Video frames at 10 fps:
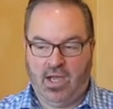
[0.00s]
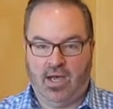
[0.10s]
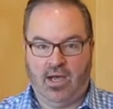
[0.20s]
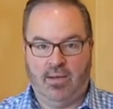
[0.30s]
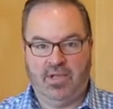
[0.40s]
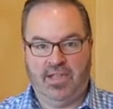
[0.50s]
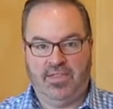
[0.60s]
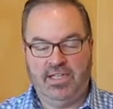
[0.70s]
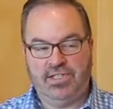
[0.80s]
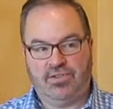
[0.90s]
And
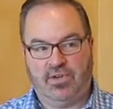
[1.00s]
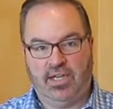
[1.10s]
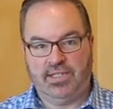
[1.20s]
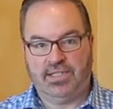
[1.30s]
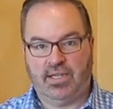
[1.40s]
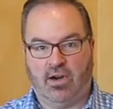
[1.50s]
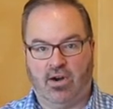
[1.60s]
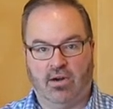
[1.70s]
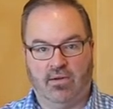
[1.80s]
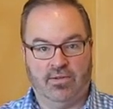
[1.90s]
these strings
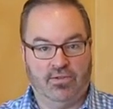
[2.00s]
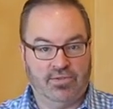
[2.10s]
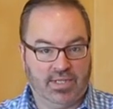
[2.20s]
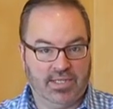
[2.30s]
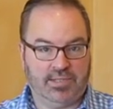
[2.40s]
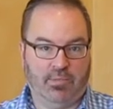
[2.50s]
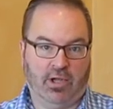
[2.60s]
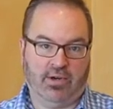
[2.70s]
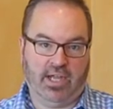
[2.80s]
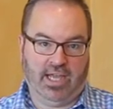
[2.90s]
are usually a
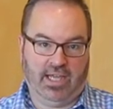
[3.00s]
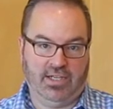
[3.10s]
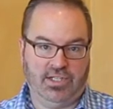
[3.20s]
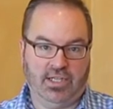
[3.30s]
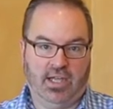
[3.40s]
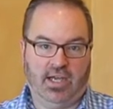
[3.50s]
smaller gauge.